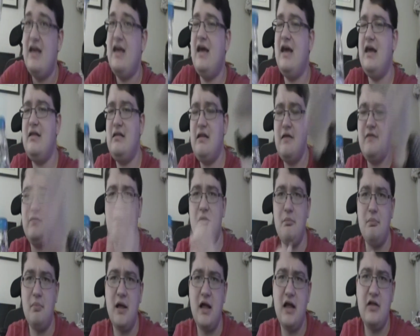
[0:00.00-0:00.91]
And they've
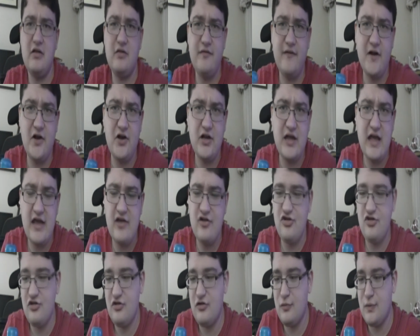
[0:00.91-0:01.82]
done bottle
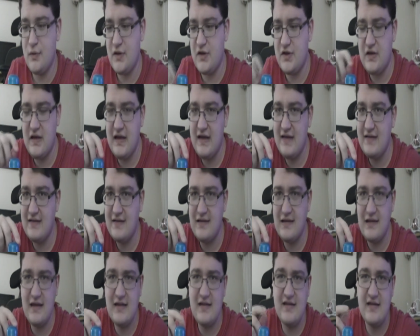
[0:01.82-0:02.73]
variations where there's, like,
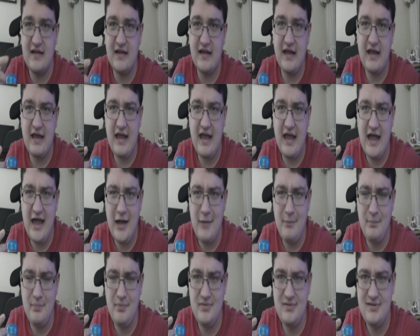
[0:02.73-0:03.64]
slits in the
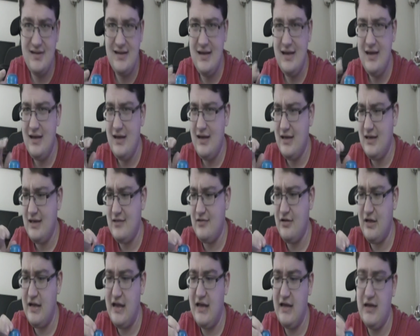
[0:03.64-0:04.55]
cap so
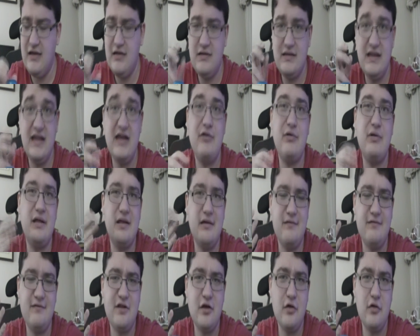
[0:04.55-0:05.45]
that, like, liquid
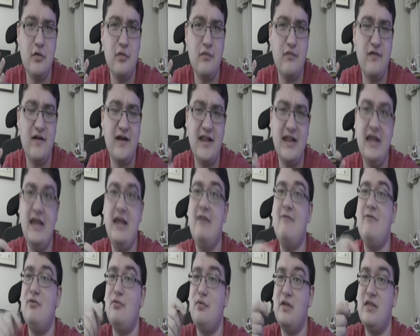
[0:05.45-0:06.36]
can flow freely
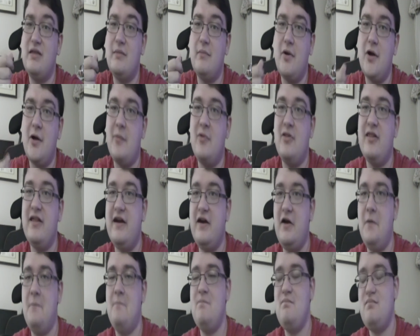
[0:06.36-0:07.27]
even with the marble
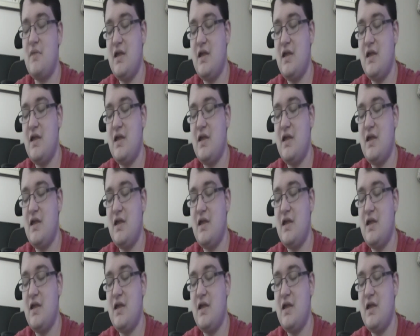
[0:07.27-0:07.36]
there.